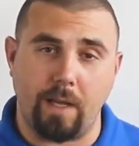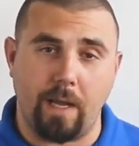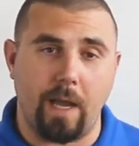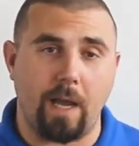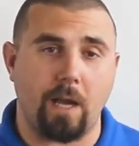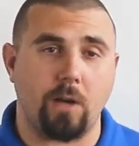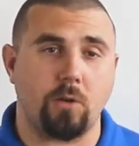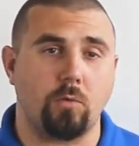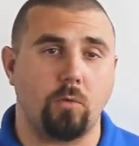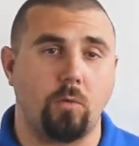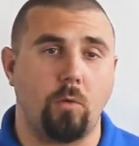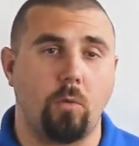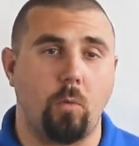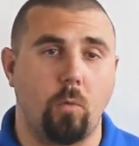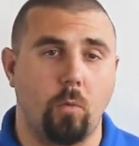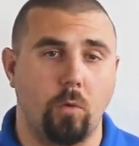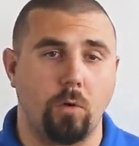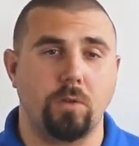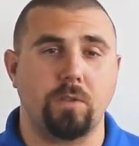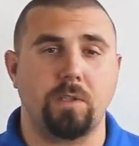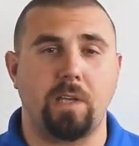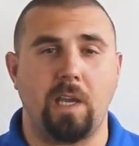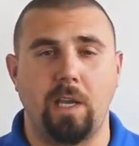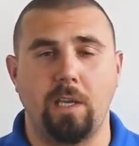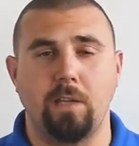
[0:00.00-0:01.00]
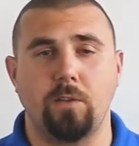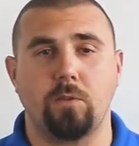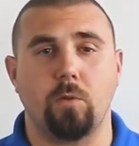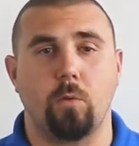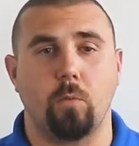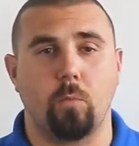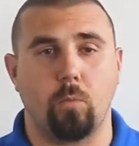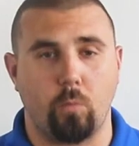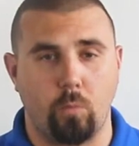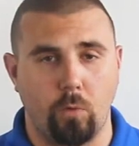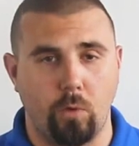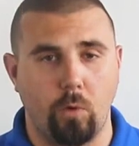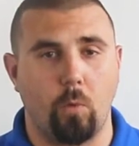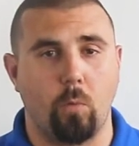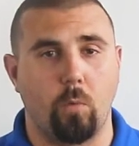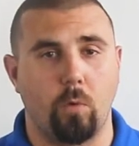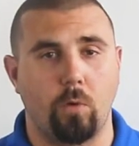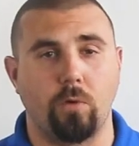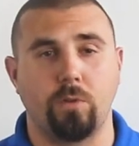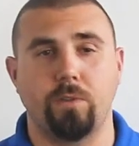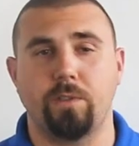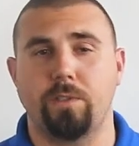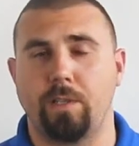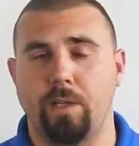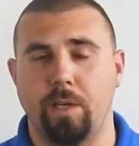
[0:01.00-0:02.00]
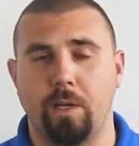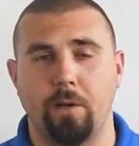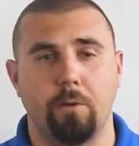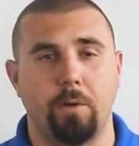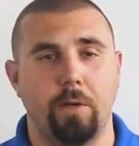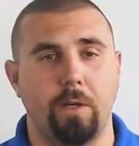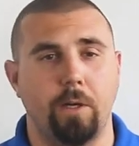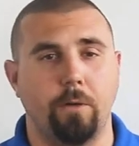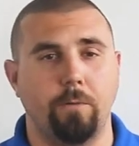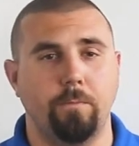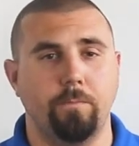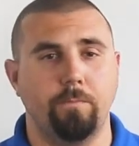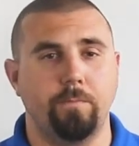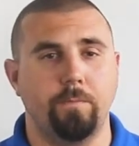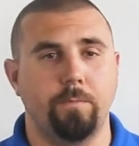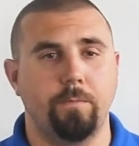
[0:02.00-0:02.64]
actual worst-case real-world scenario.